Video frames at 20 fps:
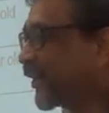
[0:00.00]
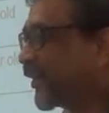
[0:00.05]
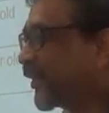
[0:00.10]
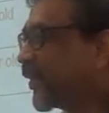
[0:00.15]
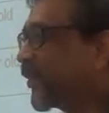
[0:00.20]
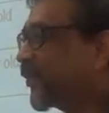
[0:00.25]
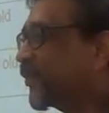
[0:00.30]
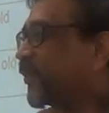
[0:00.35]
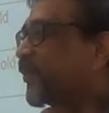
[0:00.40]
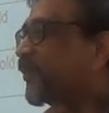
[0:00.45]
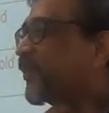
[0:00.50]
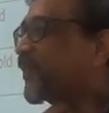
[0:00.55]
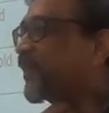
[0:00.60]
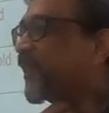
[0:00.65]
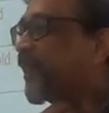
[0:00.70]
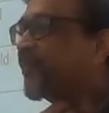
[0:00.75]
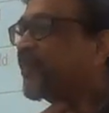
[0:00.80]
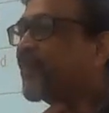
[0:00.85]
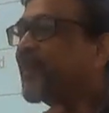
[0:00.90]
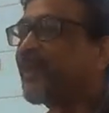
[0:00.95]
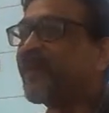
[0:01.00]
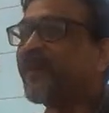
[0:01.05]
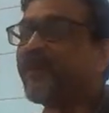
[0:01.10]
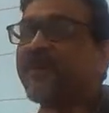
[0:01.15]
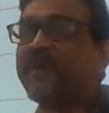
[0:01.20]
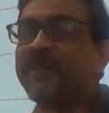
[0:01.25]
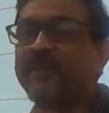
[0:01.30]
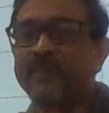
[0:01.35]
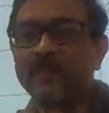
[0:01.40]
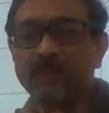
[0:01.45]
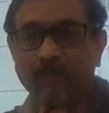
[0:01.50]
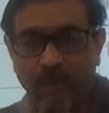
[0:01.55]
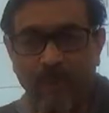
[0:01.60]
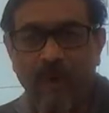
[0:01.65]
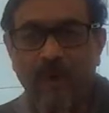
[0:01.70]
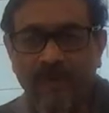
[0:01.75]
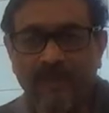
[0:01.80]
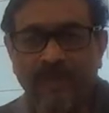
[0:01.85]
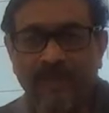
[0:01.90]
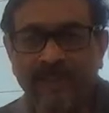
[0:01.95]
If something is
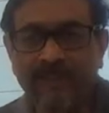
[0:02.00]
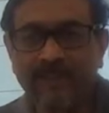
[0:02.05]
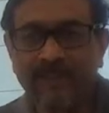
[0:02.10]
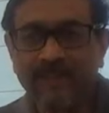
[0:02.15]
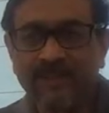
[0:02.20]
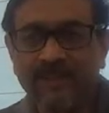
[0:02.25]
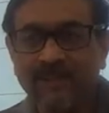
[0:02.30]
blocking